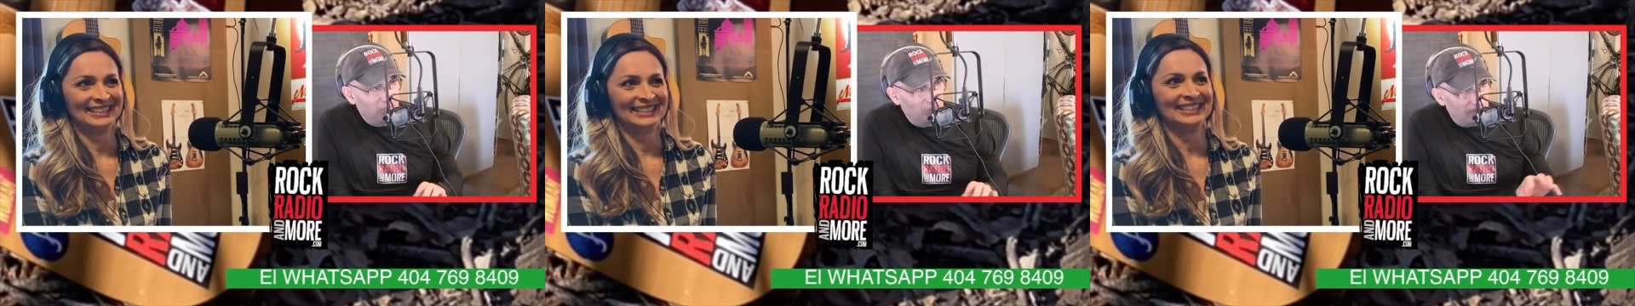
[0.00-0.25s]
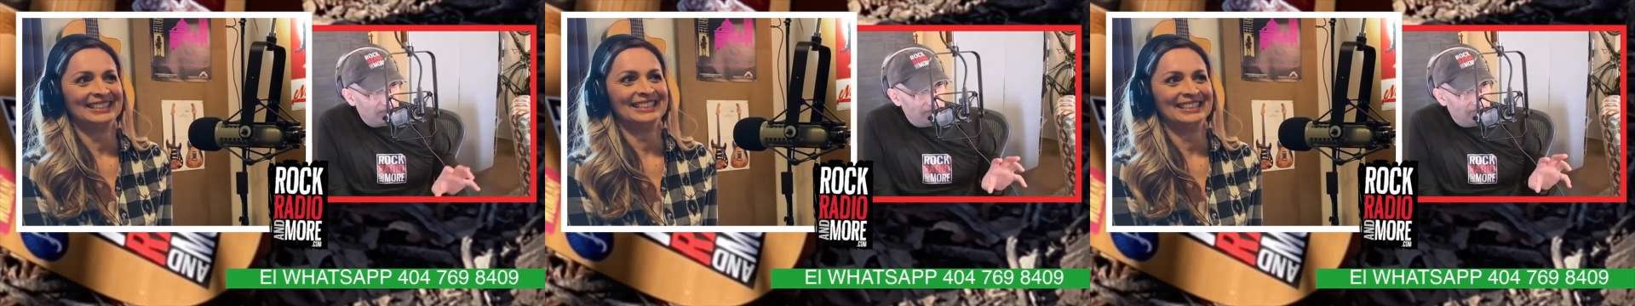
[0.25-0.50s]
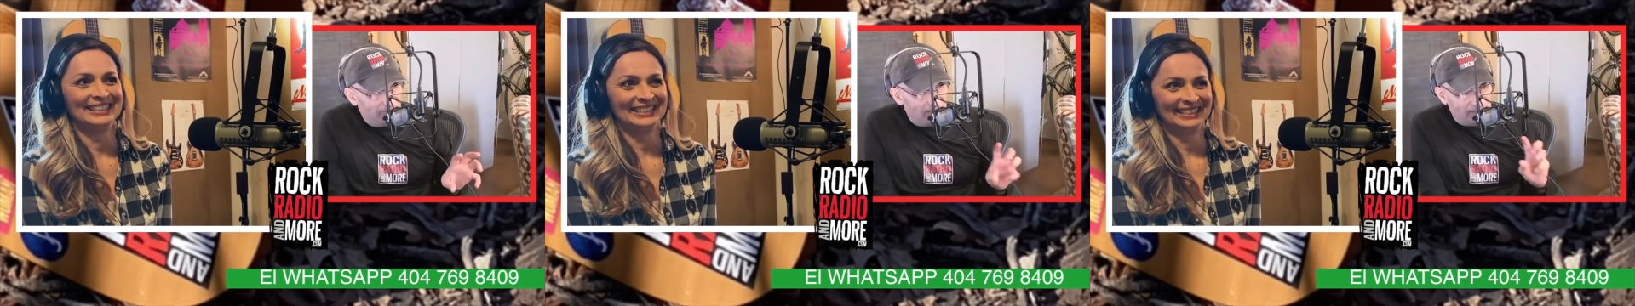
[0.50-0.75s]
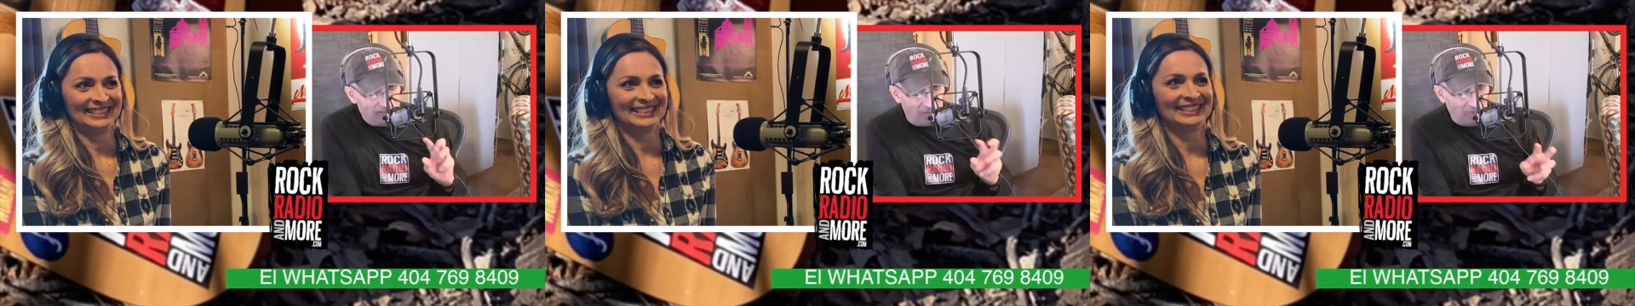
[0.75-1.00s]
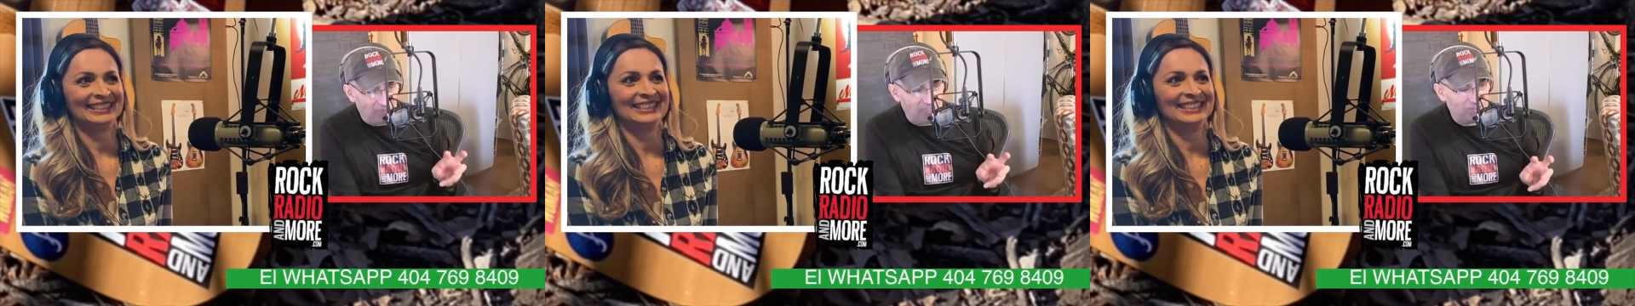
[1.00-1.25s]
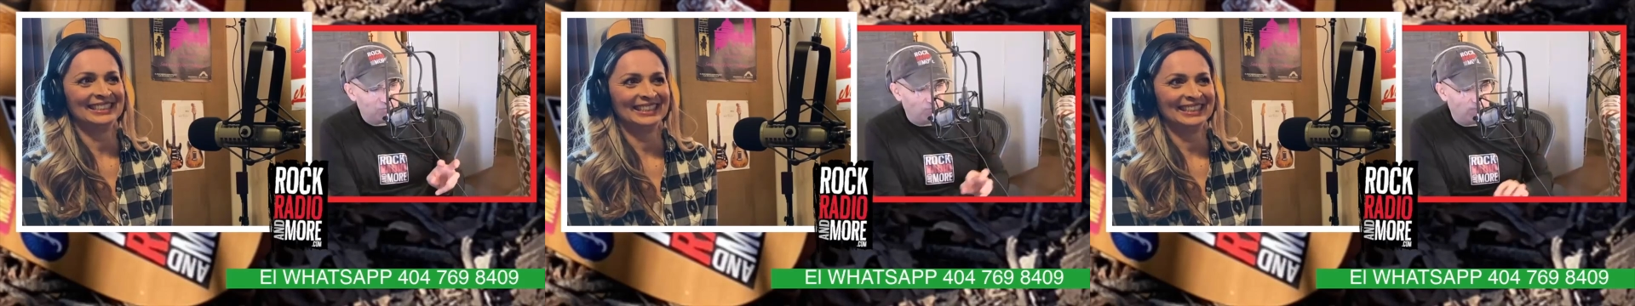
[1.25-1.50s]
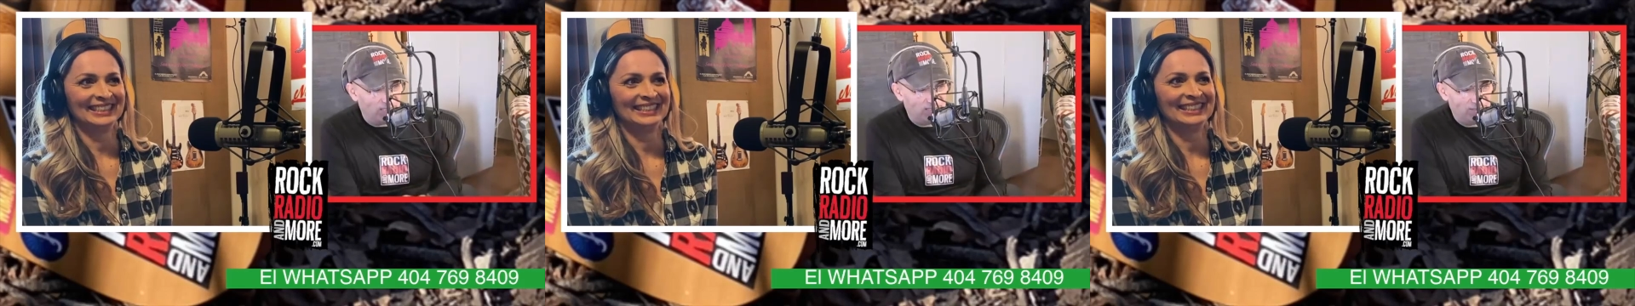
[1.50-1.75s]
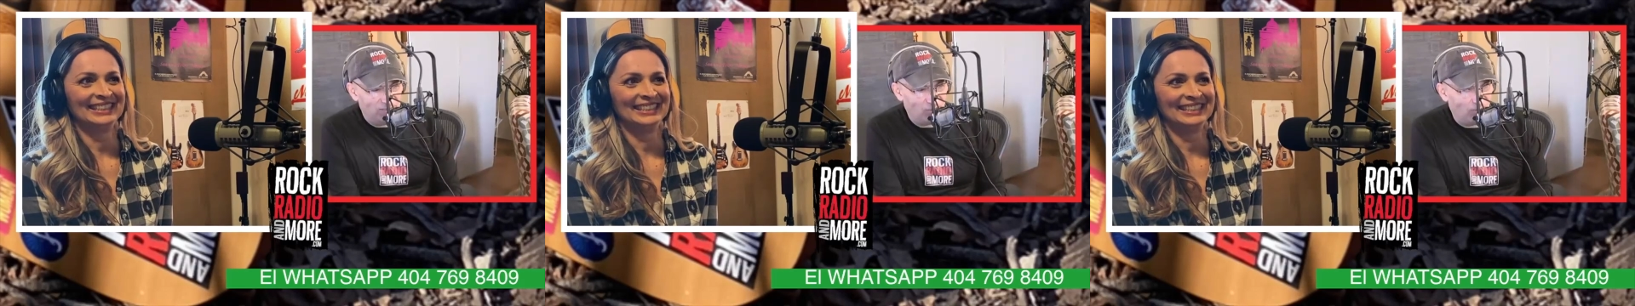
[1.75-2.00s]
Speaker 1: do the dumplings
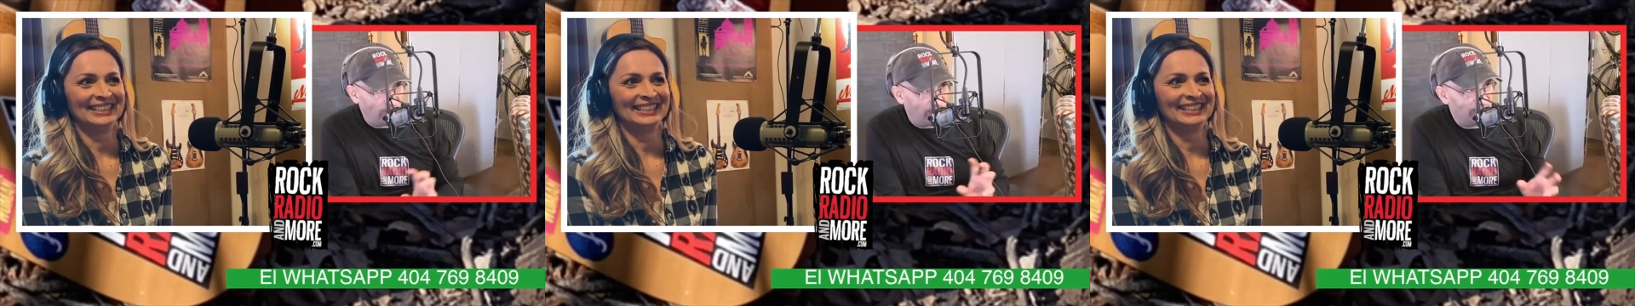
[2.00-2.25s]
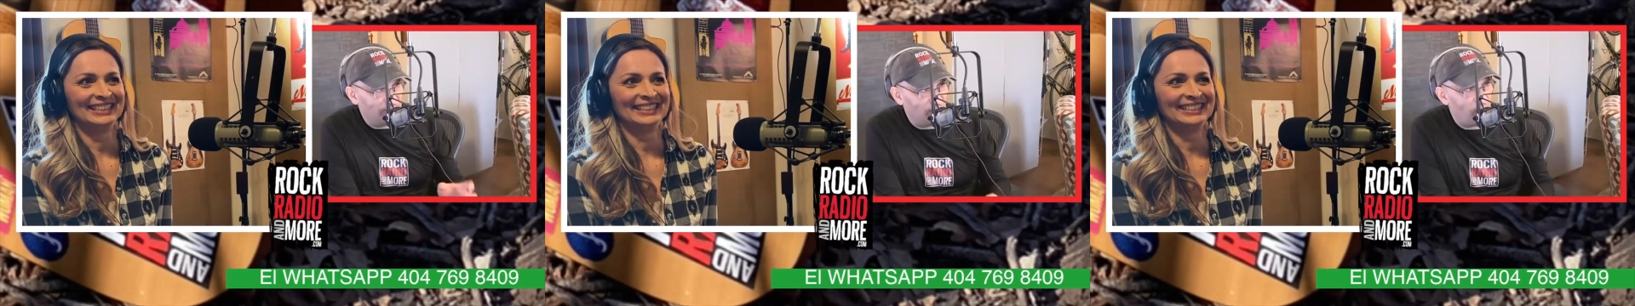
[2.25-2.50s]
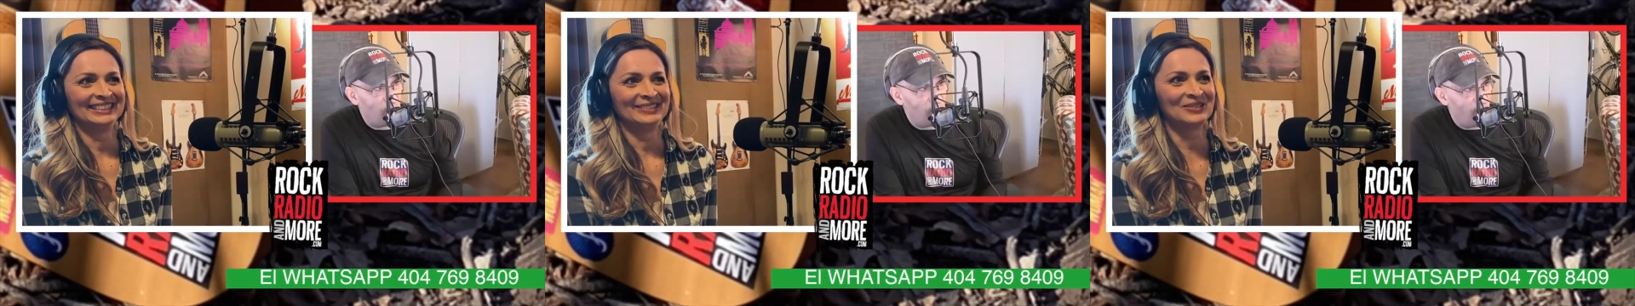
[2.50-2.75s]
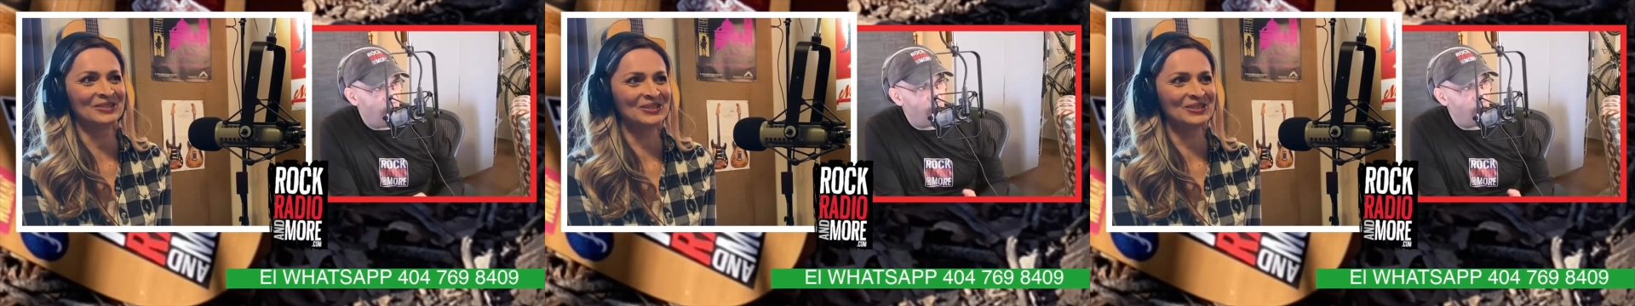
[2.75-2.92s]
with chorizo con